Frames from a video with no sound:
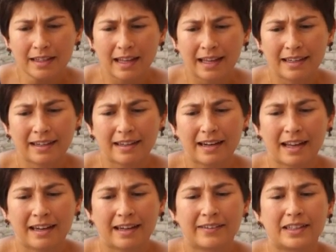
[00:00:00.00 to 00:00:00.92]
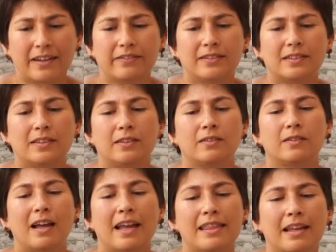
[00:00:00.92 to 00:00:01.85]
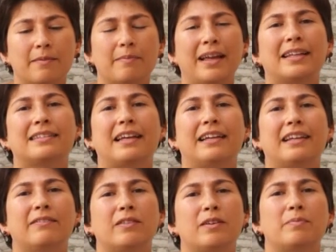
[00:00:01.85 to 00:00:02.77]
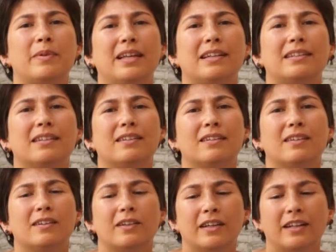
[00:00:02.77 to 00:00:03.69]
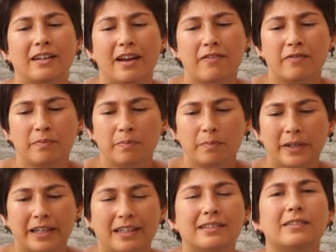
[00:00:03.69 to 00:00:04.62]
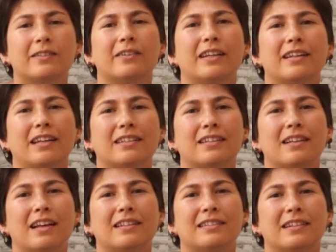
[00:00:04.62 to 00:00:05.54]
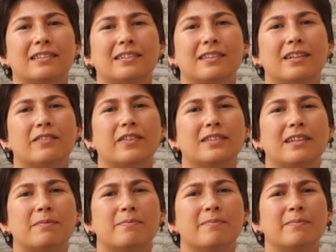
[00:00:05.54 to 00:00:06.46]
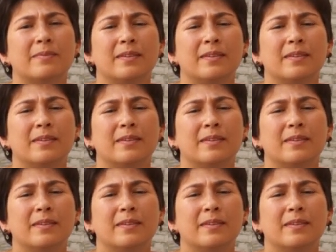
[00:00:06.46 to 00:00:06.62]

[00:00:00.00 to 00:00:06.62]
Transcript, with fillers: And, and I would love to, I think my Italian will be good enough pretty soon, and I'll, I'll start to look for some.